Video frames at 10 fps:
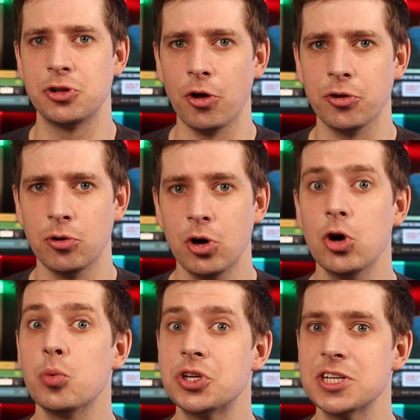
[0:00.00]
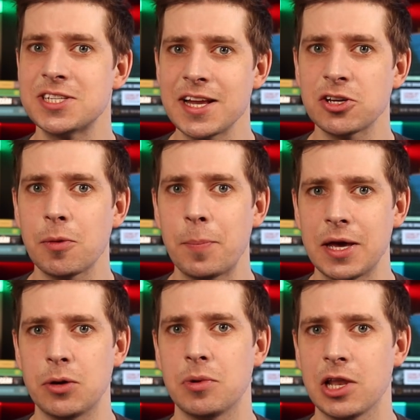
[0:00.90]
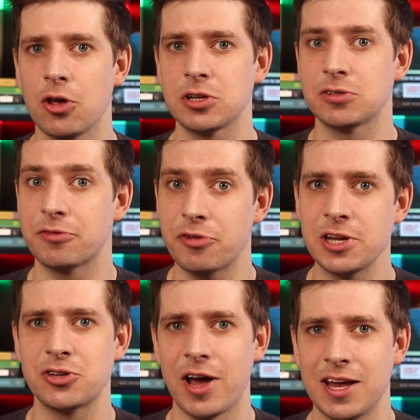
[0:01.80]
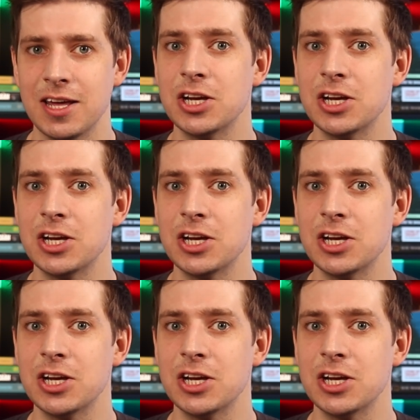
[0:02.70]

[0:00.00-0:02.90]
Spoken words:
Dodl, which is set to compete with the likes of Freetrade,